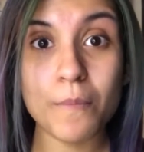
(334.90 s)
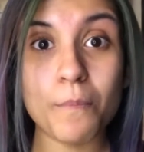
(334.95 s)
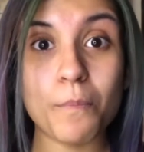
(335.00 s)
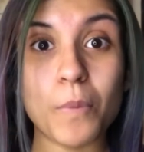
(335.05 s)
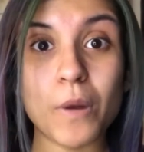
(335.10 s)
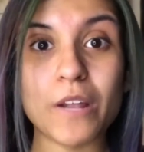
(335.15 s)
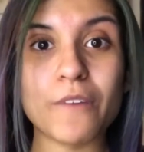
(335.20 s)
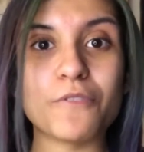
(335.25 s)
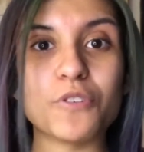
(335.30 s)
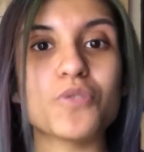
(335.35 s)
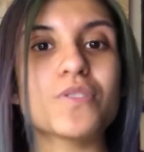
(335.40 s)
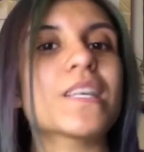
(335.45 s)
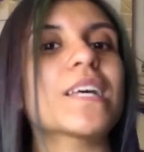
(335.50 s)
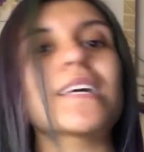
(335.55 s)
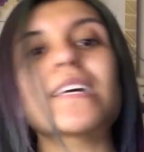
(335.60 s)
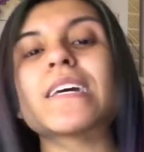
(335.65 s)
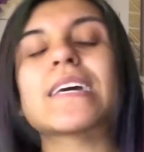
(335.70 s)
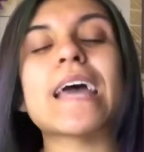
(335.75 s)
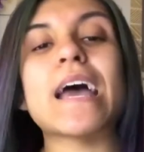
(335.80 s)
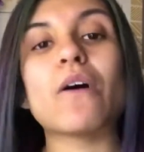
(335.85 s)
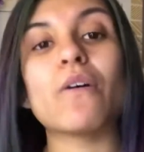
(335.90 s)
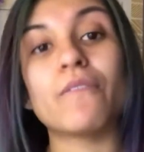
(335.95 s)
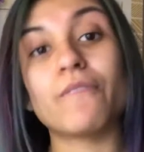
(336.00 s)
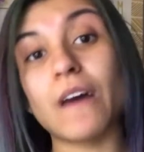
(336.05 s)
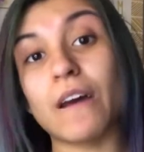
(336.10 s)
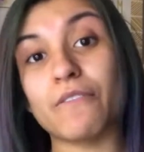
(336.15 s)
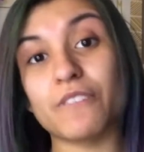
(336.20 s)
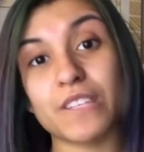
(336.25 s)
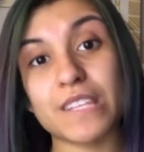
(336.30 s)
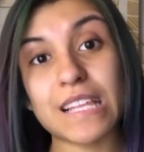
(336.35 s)
But if you take account of
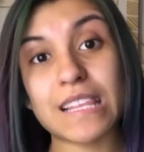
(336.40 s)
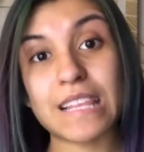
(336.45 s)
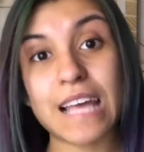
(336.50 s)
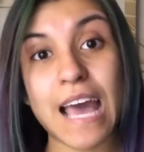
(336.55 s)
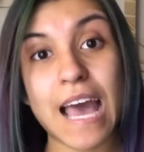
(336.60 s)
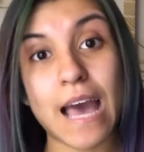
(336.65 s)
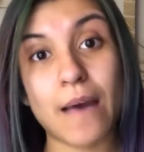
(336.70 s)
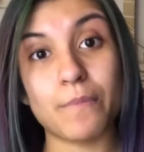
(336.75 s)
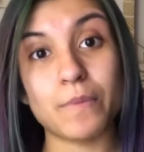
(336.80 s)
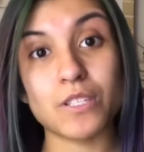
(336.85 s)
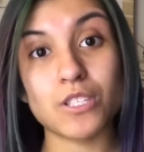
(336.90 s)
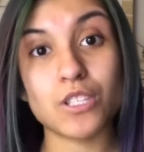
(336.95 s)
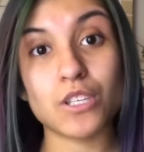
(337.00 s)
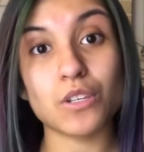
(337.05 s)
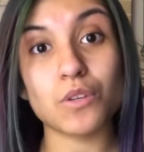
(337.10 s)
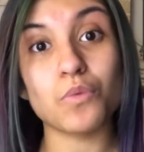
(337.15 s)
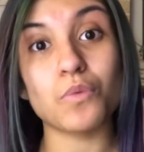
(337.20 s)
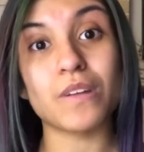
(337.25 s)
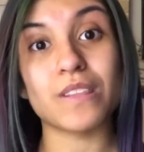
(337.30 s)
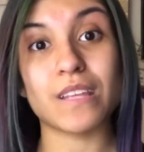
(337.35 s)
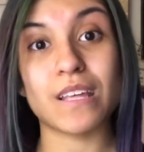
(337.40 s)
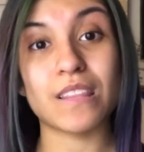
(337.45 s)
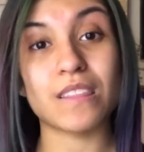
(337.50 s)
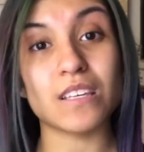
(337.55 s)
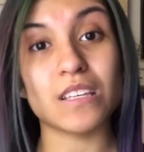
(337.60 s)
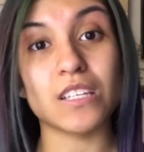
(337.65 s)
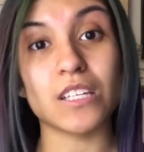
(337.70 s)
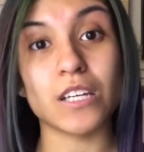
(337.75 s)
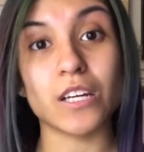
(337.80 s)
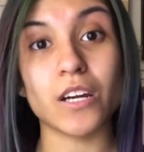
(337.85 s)
everything that happened to you within
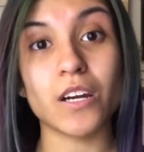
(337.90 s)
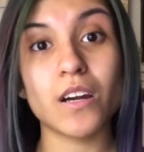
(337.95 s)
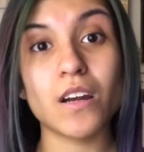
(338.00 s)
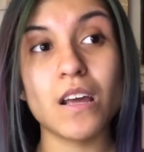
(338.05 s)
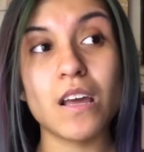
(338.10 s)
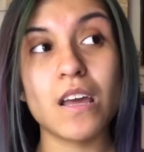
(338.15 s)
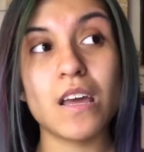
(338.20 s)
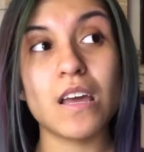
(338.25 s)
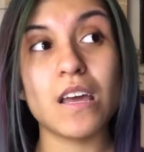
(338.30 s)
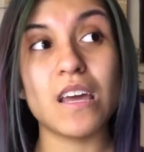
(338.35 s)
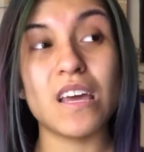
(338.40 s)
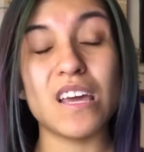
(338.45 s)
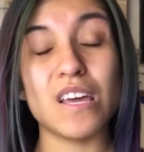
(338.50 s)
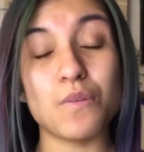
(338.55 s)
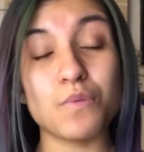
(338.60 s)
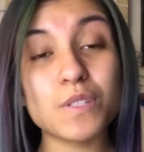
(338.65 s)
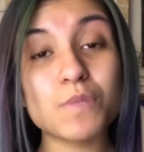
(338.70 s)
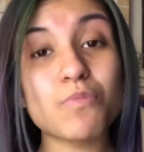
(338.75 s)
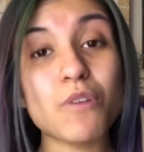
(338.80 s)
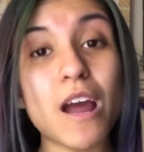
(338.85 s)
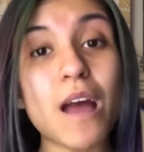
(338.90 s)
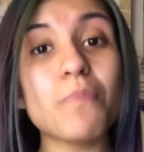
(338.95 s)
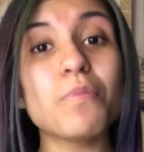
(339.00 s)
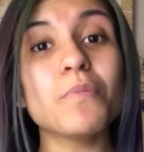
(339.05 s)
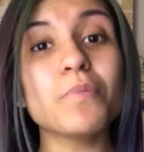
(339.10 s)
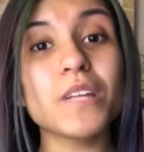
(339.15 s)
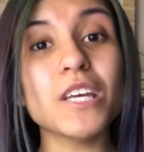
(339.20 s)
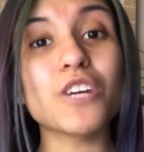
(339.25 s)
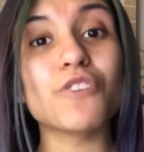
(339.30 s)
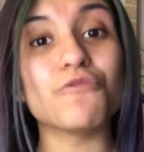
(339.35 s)
the year, it was
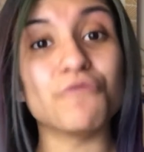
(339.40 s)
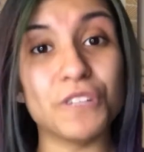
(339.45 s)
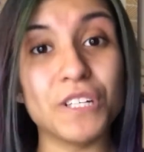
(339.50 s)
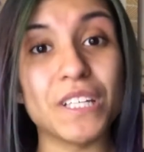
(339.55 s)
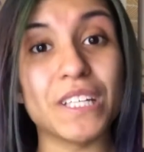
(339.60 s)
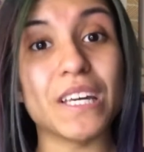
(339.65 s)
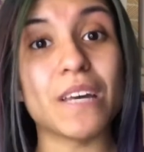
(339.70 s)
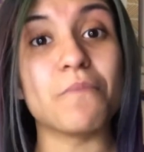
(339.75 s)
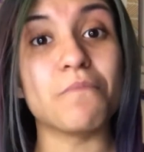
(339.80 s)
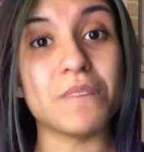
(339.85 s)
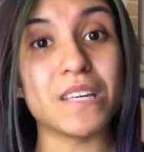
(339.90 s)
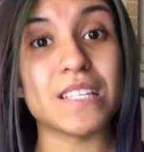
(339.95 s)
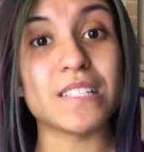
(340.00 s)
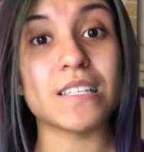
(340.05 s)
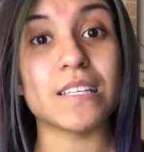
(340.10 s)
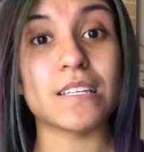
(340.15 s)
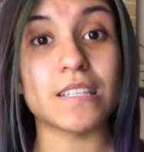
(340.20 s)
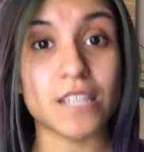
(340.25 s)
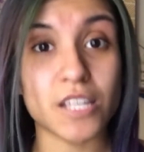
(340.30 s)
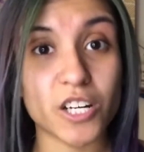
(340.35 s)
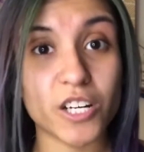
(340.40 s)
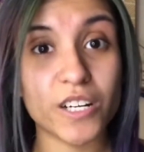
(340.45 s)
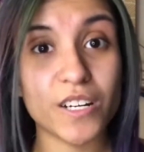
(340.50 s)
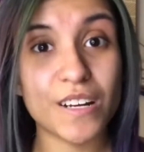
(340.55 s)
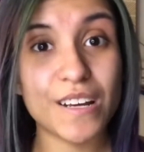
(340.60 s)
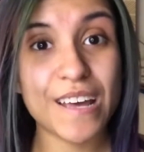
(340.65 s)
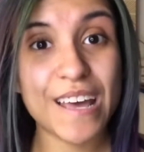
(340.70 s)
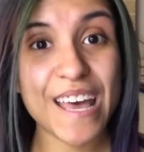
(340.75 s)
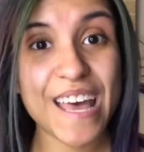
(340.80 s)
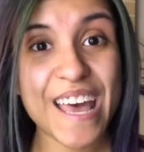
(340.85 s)
probably a really amazing year.
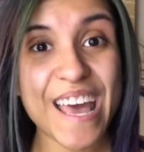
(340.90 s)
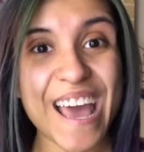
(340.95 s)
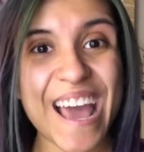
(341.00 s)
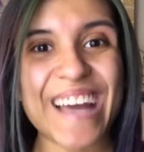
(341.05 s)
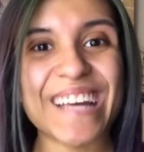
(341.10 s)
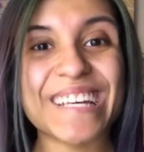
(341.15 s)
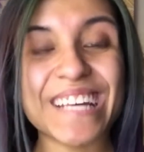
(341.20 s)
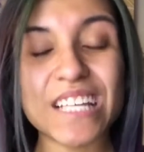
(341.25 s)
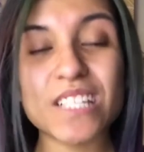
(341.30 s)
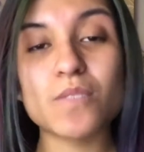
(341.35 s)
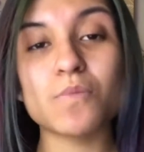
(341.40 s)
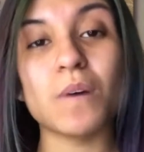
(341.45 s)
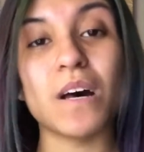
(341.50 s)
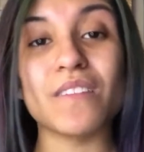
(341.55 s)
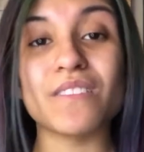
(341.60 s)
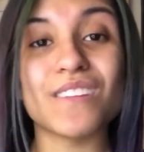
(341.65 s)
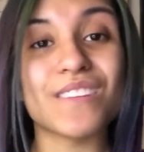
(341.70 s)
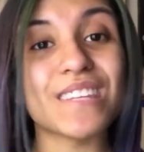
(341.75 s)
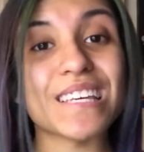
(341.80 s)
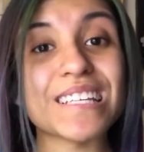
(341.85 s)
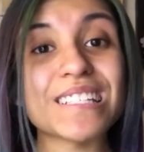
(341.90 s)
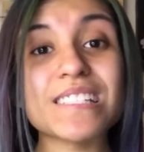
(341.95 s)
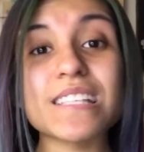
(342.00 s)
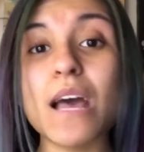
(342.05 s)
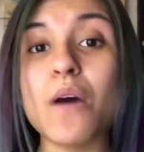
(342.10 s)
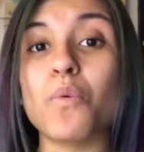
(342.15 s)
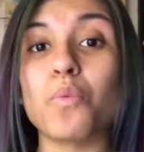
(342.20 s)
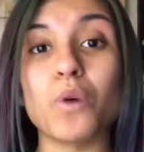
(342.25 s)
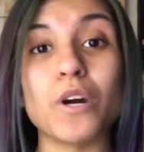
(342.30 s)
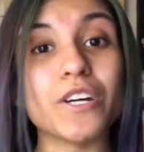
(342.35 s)
And guess what? The things
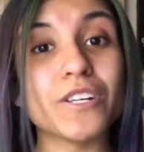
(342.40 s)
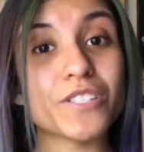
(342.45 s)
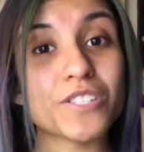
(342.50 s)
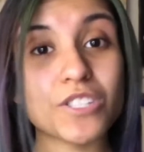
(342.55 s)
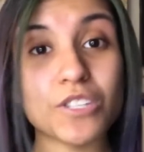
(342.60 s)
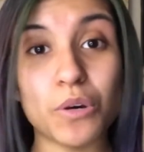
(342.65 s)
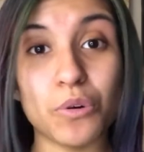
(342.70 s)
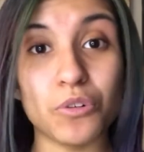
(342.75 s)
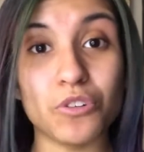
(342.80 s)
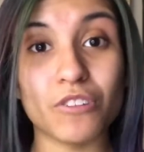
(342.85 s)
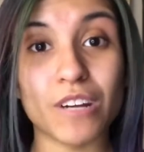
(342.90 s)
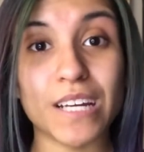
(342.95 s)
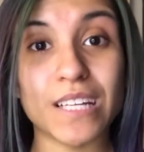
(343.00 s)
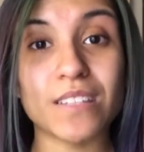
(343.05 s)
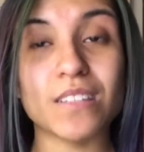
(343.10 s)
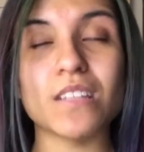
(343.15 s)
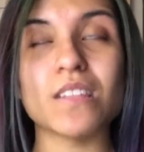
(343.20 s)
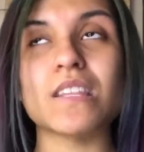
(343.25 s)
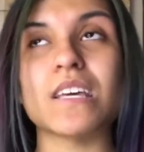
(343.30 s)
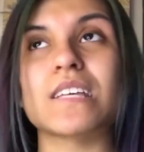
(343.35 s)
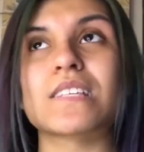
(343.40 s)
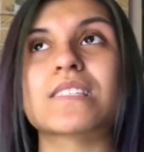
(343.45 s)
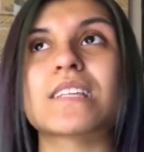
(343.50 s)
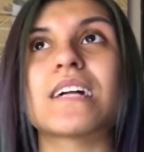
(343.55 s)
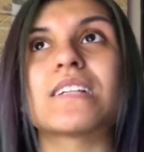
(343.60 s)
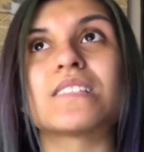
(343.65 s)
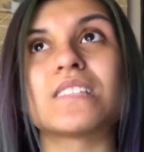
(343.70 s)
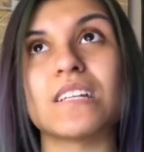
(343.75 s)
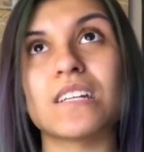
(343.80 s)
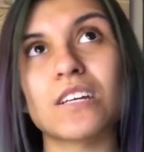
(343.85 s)
that weren't so great, the things
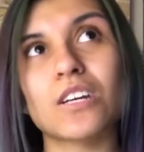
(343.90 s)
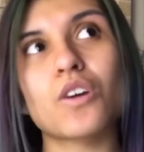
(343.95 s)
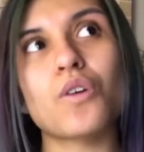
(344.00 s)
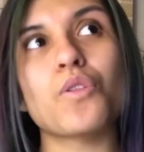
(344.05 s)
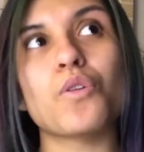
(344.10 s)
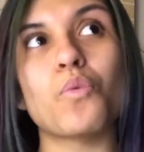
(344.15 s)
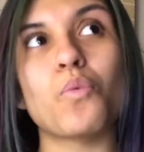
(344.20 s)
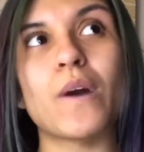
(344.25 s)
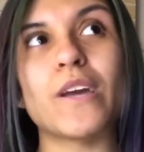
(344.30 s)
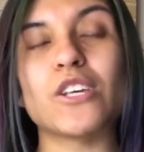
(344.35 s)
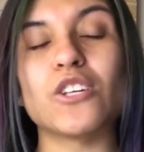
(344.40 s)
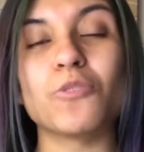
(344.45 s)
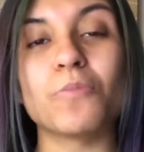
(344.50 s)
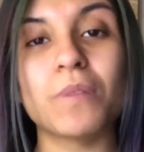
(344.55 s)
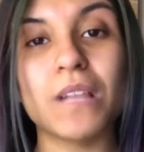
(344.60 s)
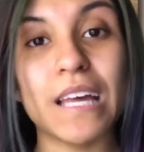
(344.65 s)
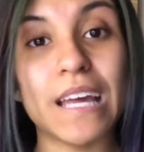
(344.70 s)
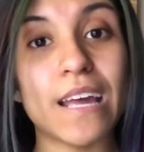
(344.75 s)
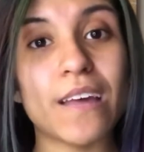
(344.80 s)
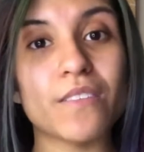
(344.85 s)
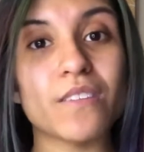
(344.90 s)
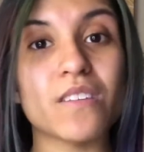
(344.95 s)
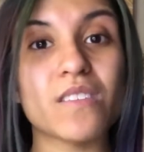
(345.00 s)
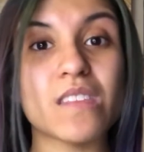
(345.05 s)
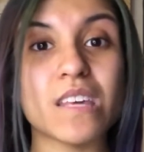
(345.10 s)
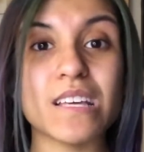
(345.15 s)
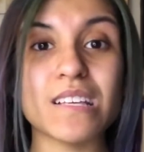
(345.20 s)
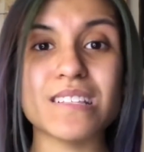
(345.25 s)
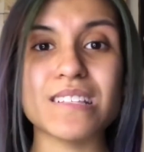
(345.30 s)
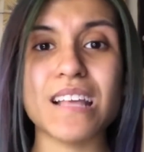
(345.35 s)
that didn't go the way you planned, the
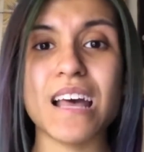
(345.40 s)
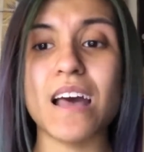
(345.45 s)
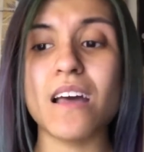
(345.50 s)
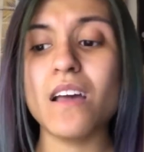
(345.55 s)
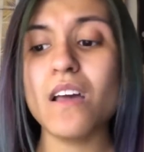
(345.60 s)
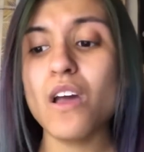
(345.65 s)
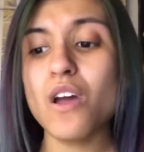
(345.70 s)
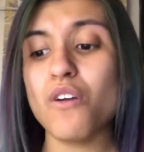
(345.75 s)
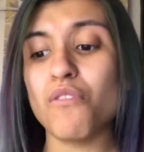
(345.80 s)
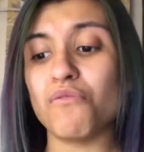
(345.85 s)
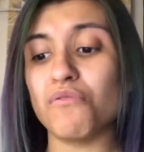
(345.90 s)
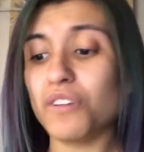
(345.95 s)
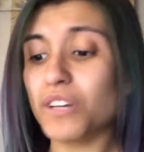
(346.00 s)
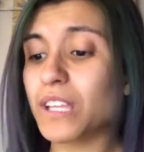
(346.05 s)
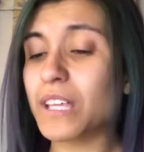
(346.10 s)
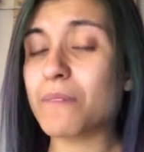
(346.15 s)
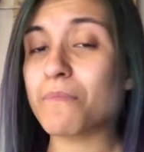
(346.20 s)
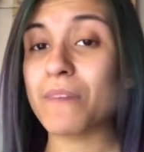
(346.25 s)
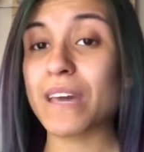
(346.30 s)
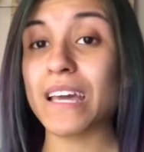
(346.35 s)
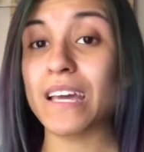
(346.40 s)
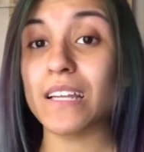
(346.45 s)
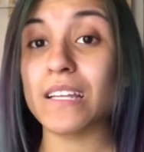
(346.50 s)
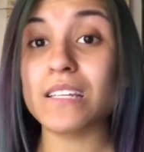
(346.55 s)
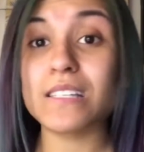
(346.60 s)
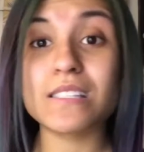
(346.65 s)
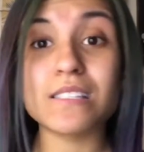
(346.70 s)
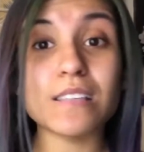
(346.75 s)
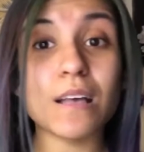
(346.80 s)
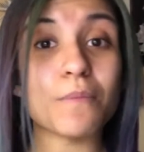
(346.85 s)
things that really
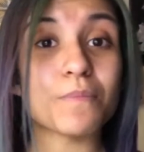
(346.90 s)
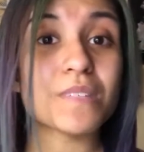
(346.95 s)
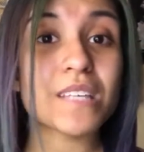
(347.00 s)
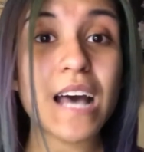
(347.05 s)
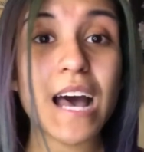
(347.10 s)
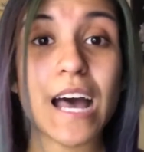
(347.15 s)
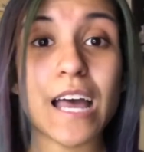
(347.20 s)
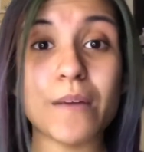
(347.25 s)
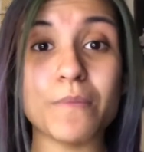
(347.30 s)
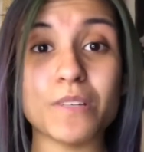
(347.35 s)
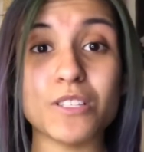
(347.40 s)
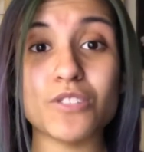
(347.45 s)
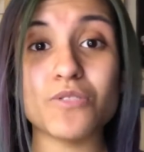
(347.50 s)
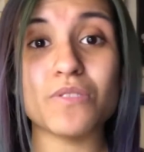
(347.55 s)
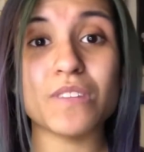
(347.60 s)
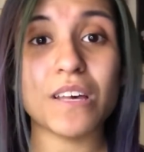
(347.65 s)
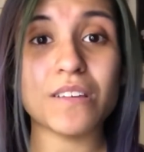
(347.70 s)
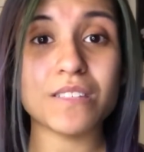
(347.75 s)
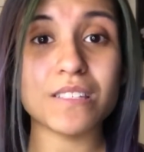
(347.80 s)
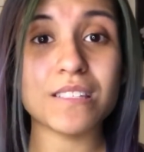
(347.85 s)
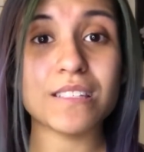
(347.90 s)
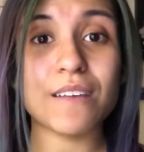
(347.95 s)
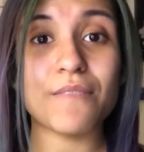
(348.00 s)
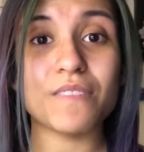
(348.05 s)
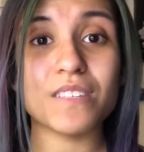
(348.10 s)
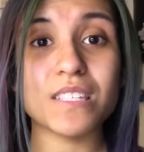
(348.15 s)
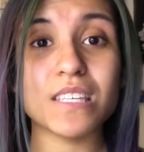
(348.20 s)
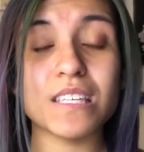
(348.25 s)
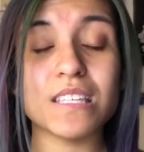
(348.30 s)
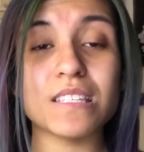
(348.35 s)
made some time in
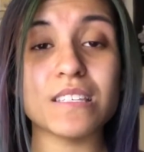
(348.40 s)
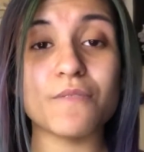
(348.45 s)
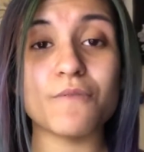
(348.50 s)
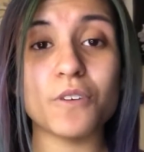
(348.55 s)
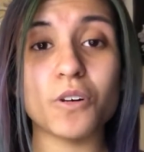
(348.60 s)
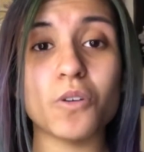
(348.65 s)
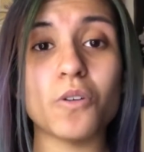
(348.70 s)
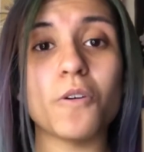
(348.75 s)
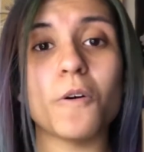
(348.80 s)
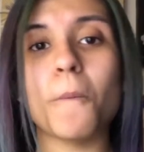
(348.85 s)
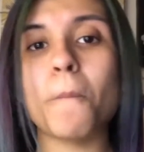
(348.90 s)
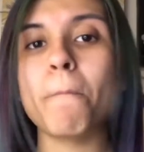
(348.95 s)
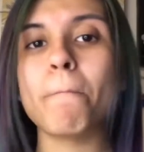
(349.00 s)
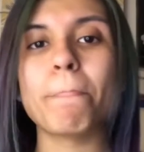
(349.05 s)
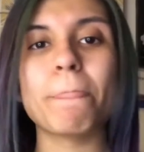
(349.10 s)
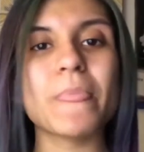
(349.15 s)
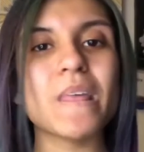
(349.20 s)
2017 difficult,